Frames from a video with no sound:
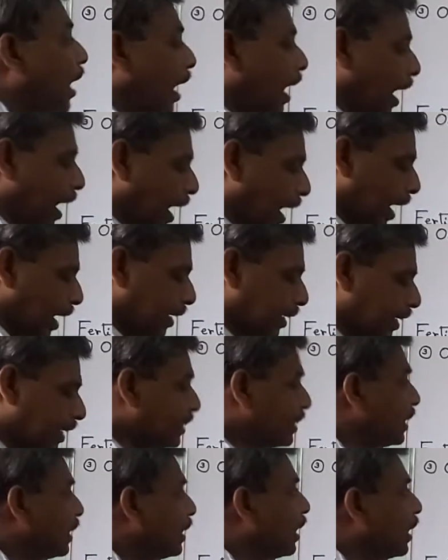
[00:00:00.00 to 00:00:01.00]
and
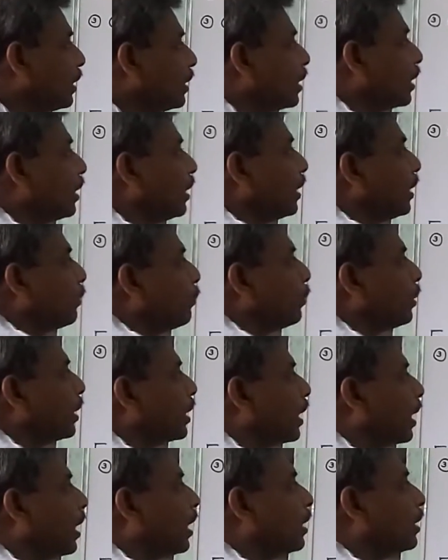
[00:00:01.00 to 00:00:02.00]
incidentally we
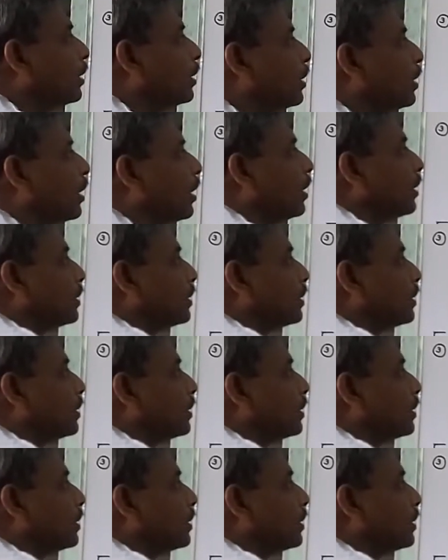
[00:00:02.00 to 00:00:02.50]
can